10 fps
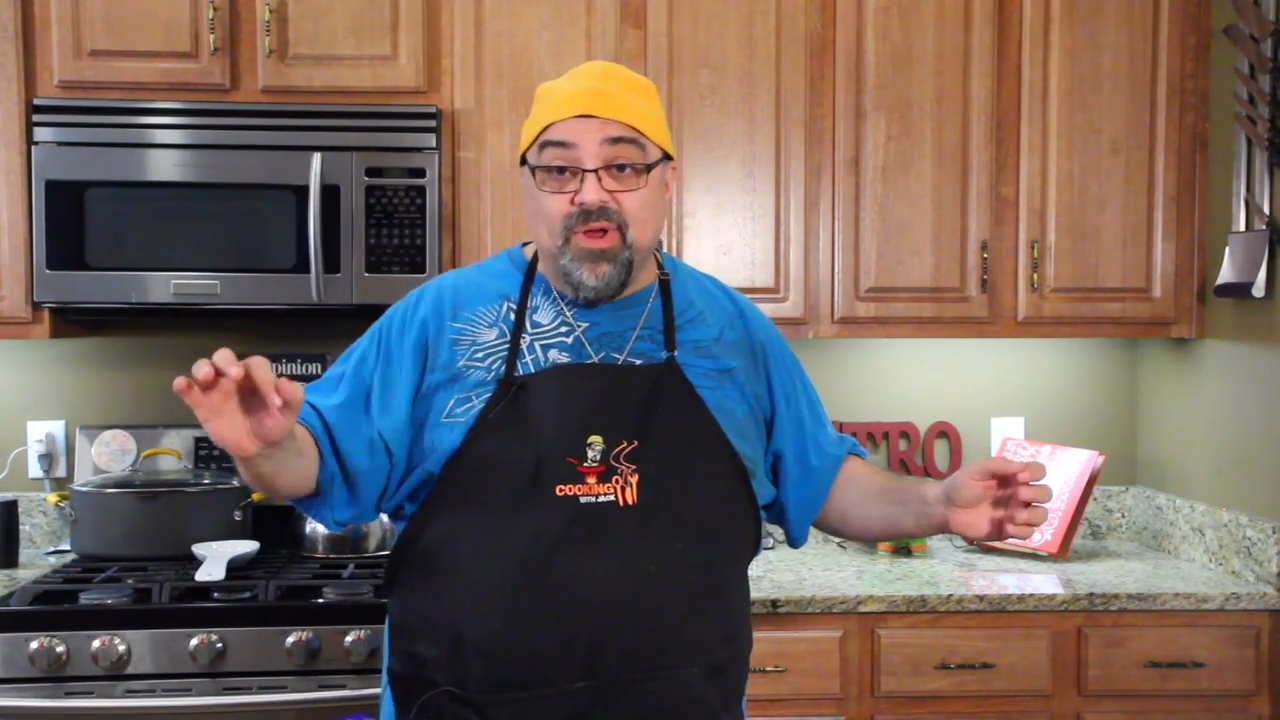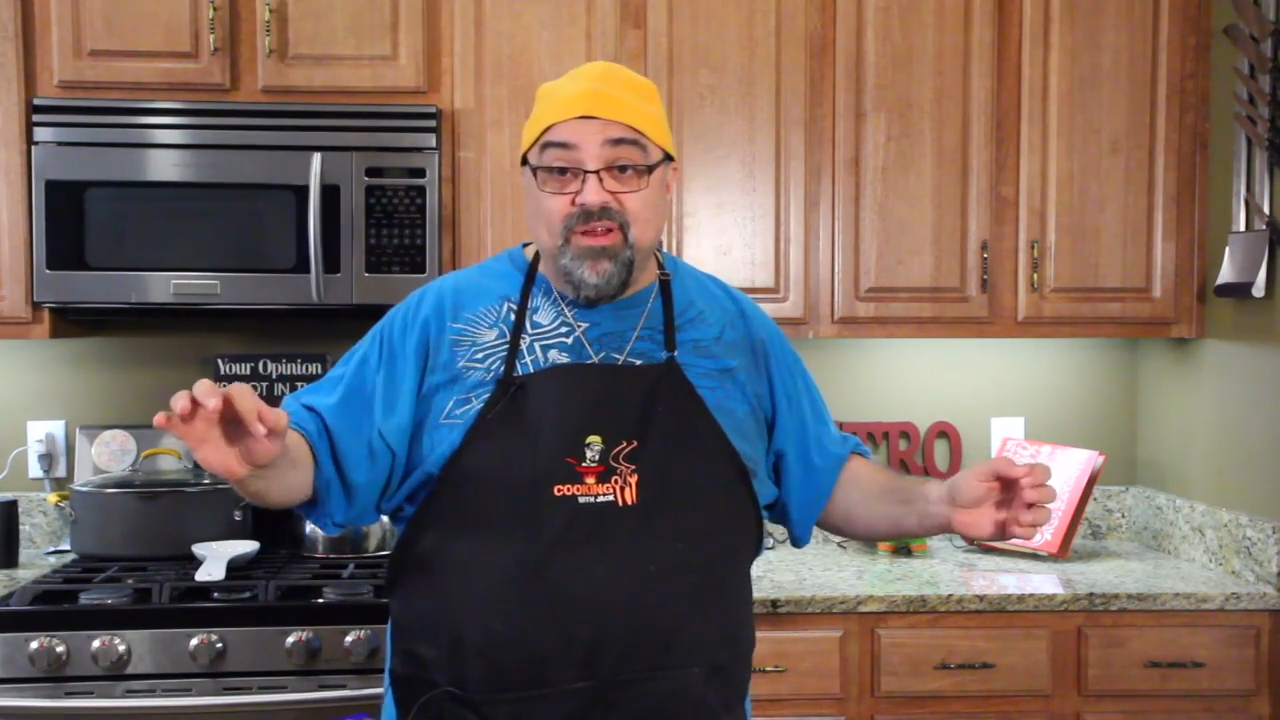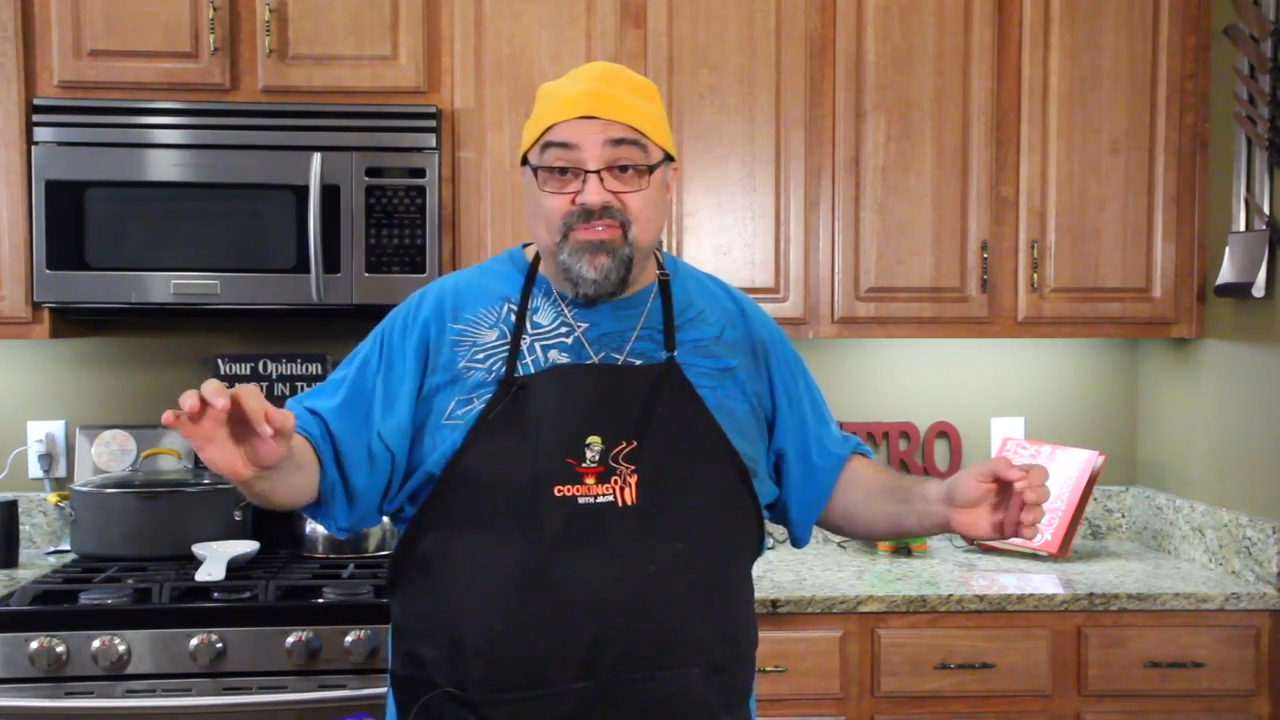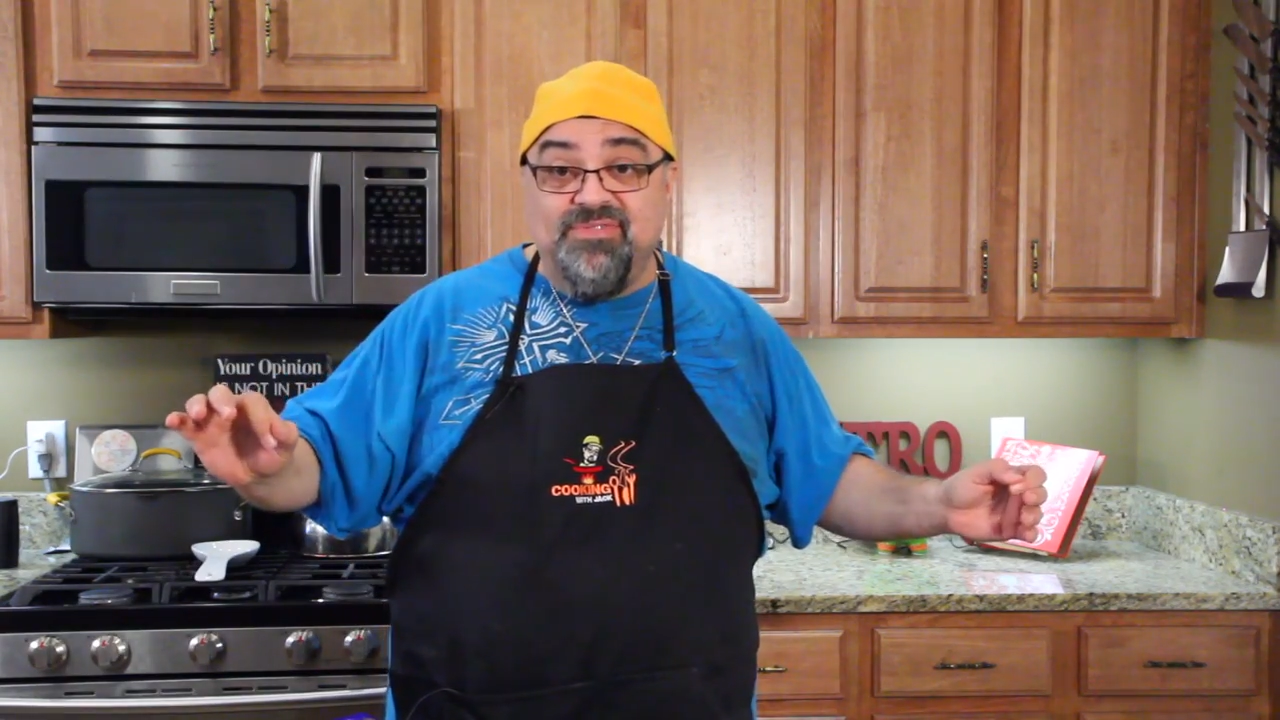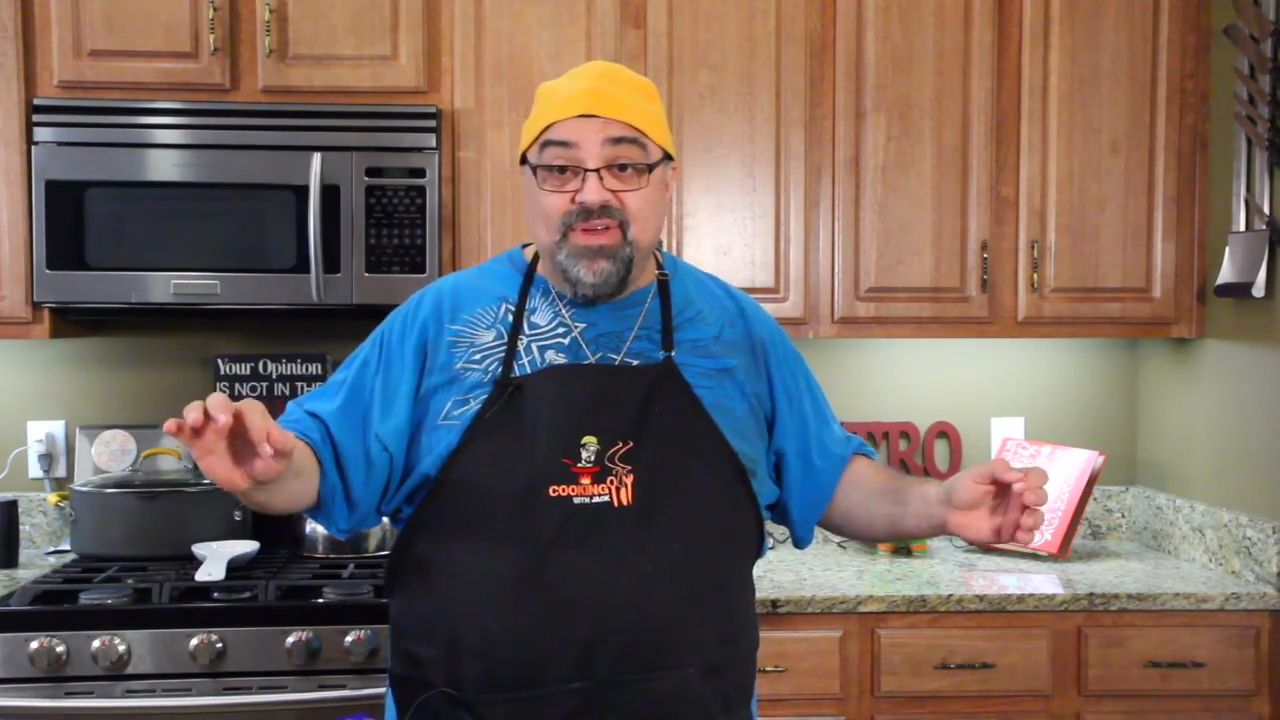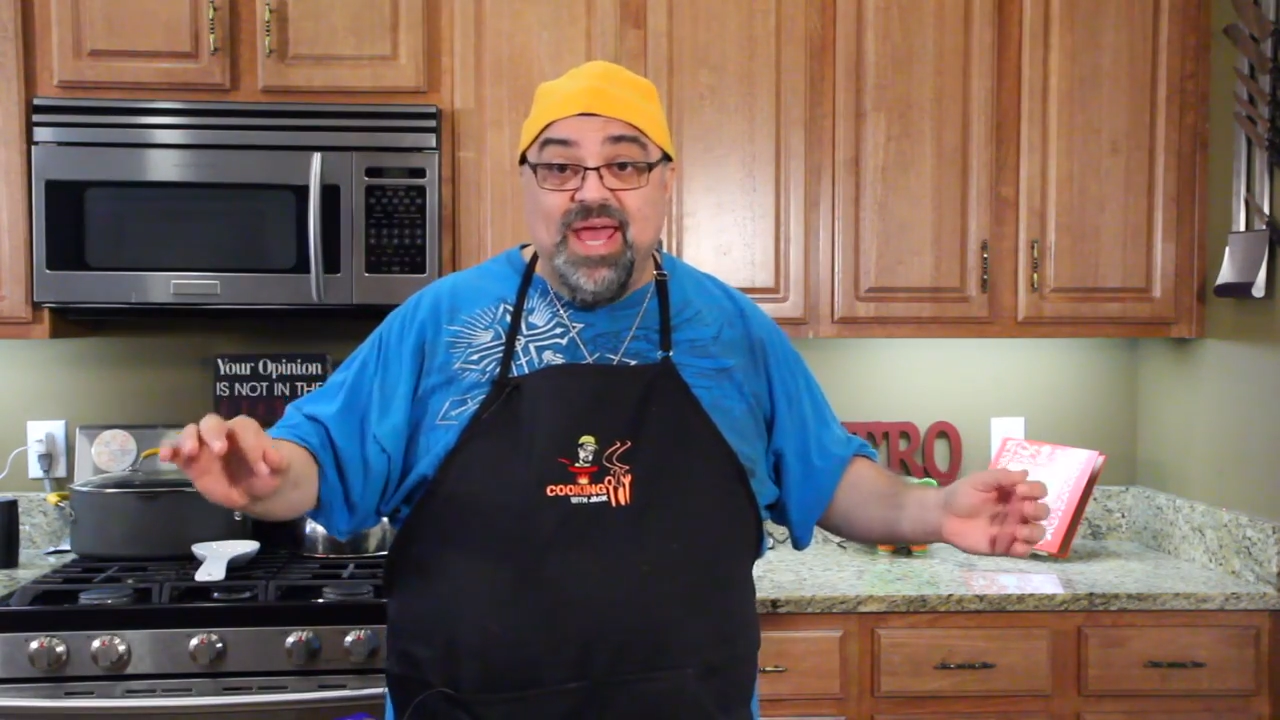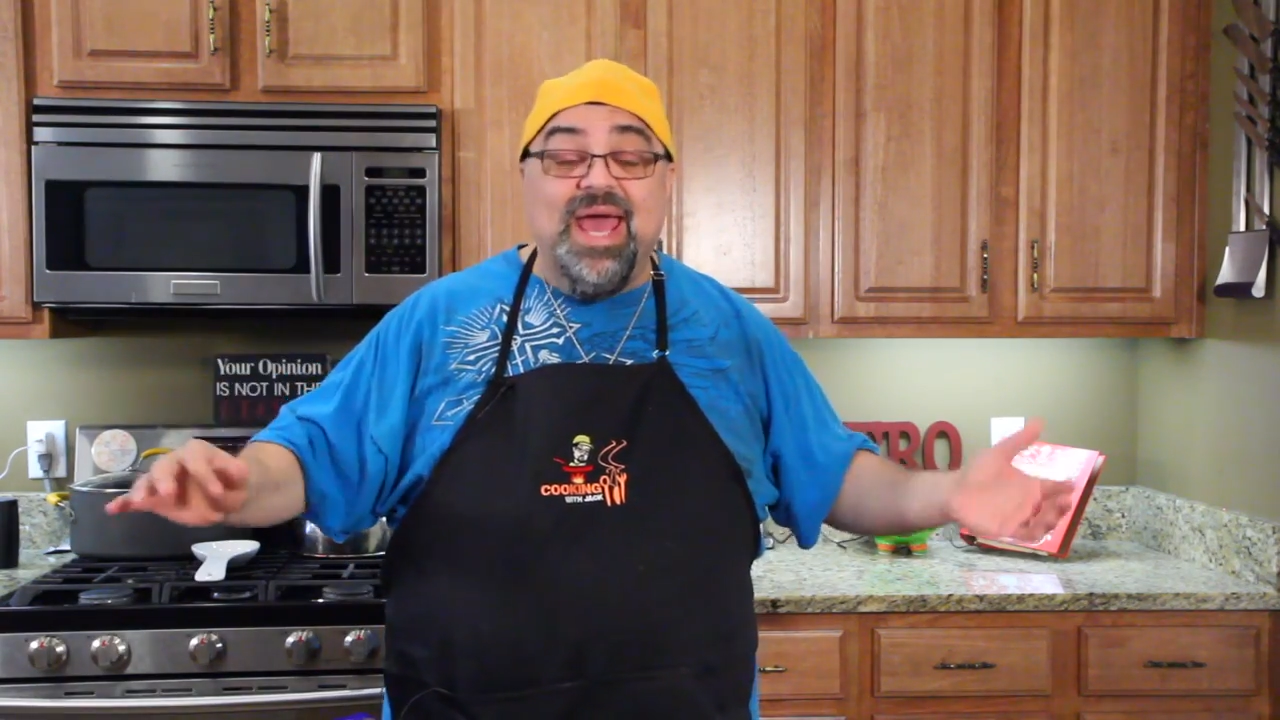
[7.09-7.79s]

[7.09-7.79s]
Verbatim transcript: rid of,